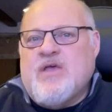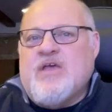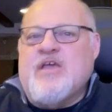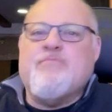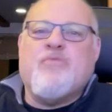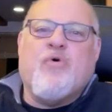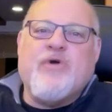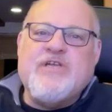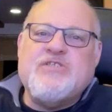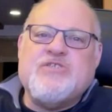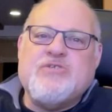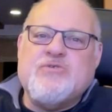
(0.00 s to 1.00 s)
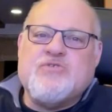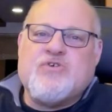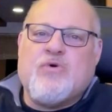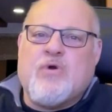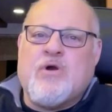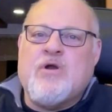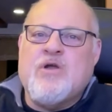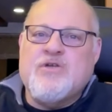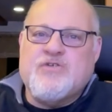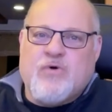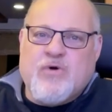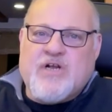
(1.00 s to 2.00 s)
He points you
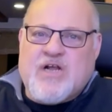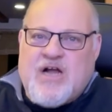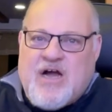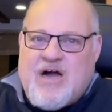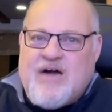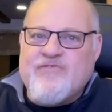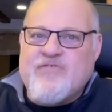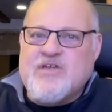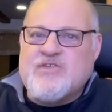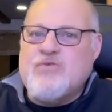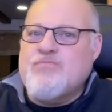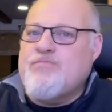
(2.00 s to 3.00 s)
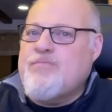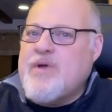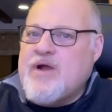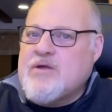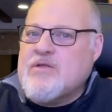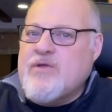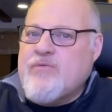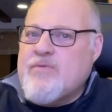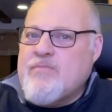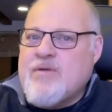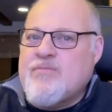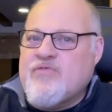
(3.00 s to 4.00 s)
toward a conflict you barely
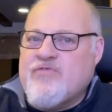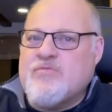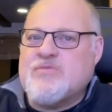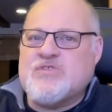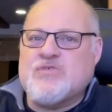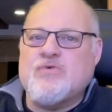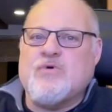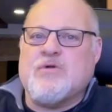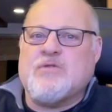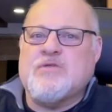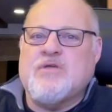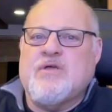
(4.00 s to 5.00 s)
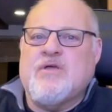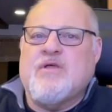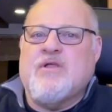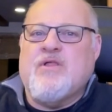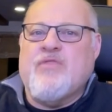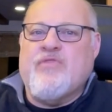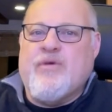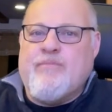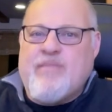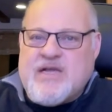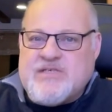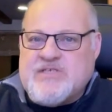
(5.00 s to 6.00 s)
remember from school, the
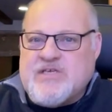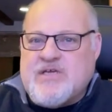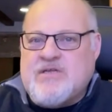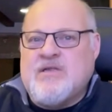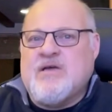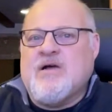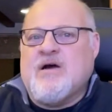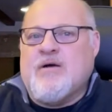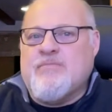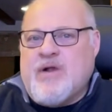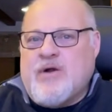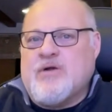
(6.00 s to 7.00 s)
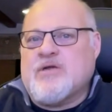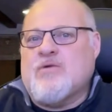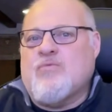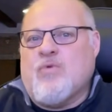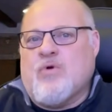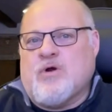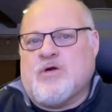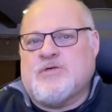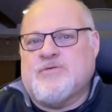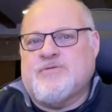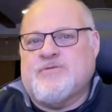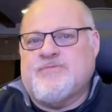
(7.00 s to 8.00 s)
Mexican-American War.
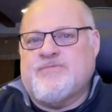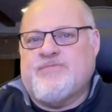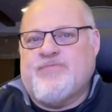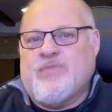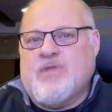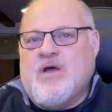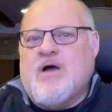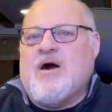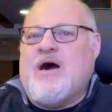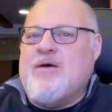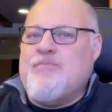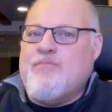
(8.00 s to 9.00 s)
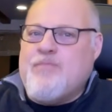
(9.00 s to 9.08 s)
A